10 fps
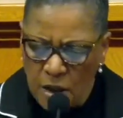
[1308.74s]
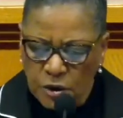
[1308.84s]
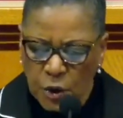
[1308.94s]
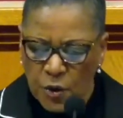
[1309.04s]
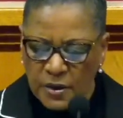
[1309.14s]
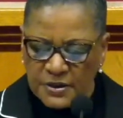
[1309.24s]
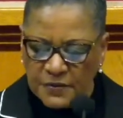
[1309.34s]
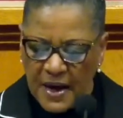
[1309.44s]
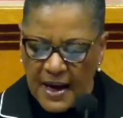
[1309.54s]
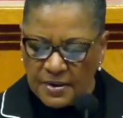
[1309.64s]
Torrence
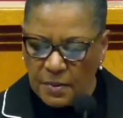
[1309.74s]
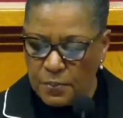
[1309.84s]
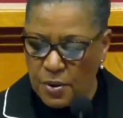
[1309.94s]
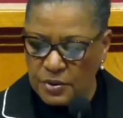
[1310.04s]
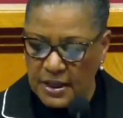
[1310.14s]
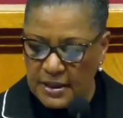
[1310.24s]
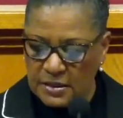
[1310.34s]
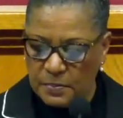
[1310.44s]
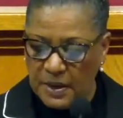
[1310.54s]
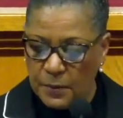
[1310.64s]
filed a
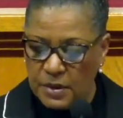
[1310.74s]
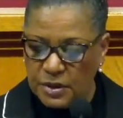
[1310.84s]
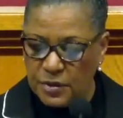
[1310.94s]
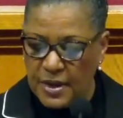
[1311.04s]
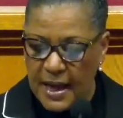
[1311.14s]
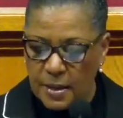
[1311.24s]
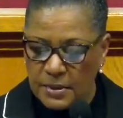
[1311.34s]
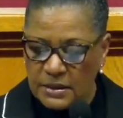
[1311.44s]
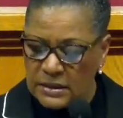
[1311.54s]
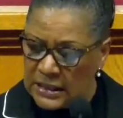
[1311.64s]
protest, but it was
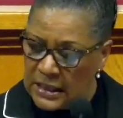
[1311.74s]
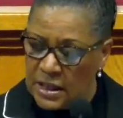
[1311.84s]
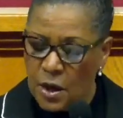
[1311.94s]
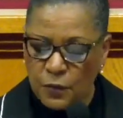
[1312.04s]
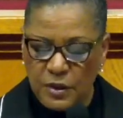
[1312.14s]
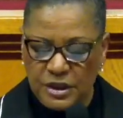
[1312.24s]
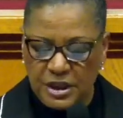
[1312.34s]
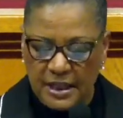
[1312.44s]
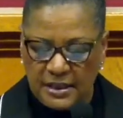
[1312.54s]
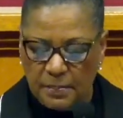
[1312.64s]
unanimously
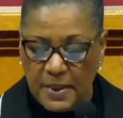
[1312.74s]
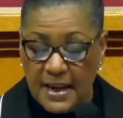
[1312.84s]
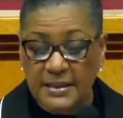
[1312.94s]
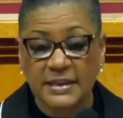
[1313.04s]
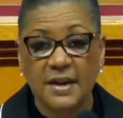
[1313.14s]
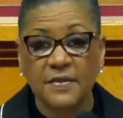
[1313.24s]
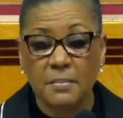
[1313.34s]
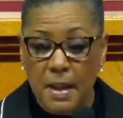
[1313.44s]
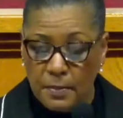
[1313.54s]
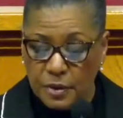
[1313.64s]
rejected by a seven
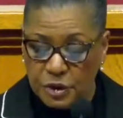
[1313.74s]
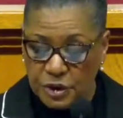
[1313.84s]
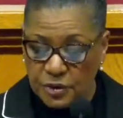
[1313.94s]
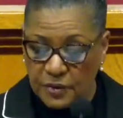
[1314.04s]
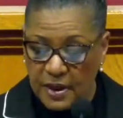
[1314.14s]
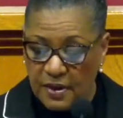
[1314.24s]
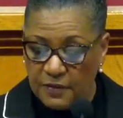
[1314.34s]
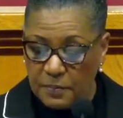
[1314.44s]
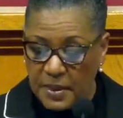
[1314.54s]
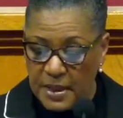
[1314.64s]
member jury of
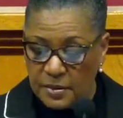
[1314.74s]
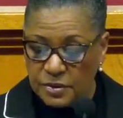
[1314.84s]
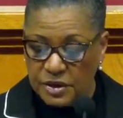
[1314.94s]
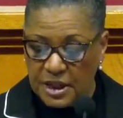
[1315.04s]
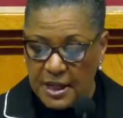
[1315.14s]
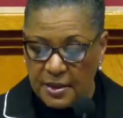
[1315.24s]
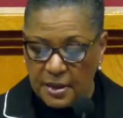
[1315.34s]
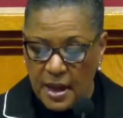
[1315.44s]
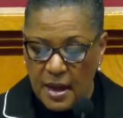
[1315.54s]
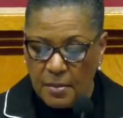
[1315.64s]
appeals chaired
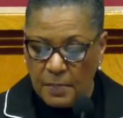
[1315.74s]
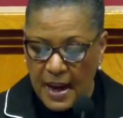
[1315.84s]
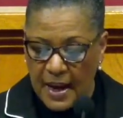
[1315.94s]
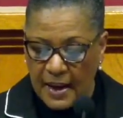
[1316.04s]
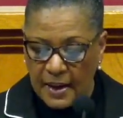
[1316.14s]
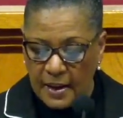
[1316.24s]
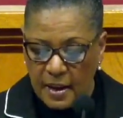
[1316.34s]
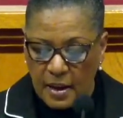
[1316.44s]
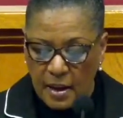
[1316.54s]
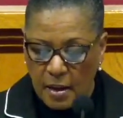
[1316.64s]
by
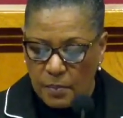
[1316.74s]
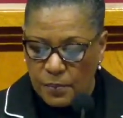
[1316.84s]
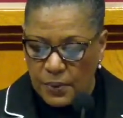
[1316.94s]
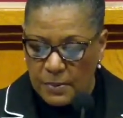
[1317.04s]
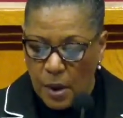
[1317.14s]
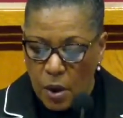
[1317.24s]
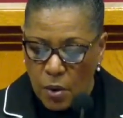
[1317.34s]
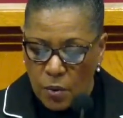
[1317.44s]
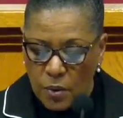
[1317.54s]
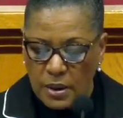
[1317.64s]

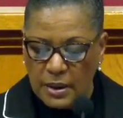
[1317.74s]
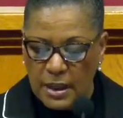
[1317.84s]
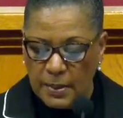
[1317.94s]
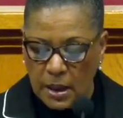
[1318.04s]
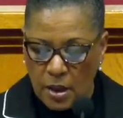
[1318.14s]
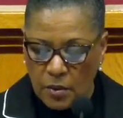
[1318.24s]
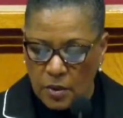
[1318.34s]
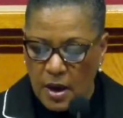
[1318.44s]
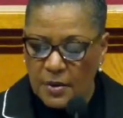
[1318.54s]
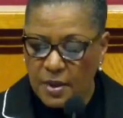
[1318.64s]
Primo Nebiolo,
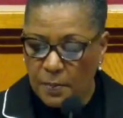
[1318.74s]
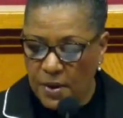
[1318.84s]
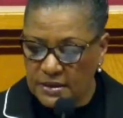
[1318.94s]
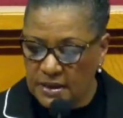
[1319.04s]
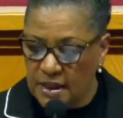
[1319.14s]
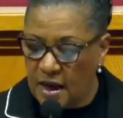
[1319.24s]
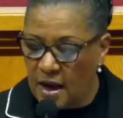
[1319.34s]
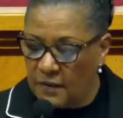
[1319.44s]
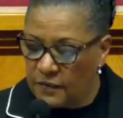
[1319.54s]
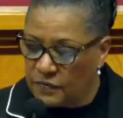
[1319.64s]
the president
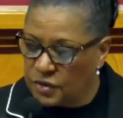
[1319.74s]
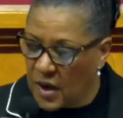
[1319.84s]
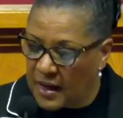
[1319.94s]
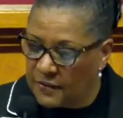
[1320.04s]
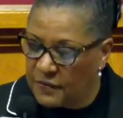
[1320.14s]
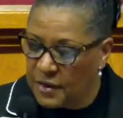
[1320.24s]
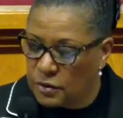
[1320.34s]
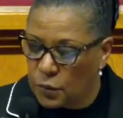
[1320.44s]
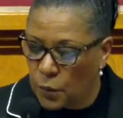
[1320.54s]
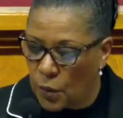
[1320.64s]
of Track and
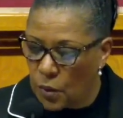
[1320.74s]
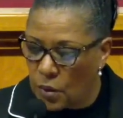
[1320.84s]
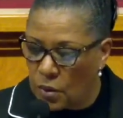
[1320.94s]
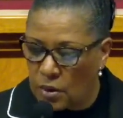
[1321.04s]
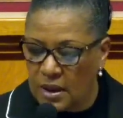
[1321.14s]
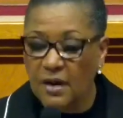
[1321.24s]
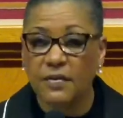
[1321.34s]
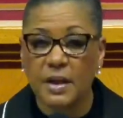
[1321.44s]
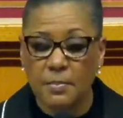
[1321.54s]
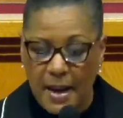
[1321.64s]
Field's world
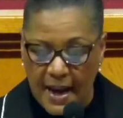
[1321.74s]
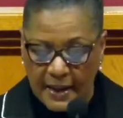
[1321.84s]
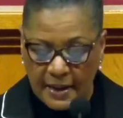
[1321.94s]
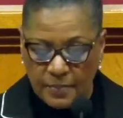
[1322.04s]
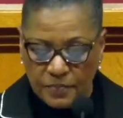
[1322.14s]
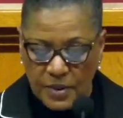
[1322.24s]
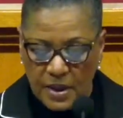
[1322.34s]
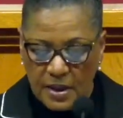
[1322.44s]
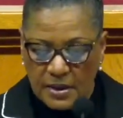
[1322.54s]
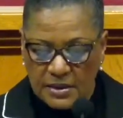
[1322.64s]
governing body.
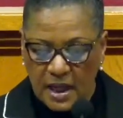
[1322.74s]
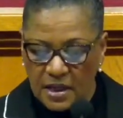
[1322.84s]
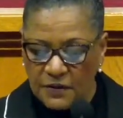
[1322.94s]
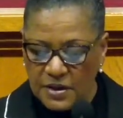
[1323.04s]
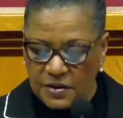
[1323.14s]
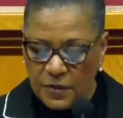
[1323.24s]
Television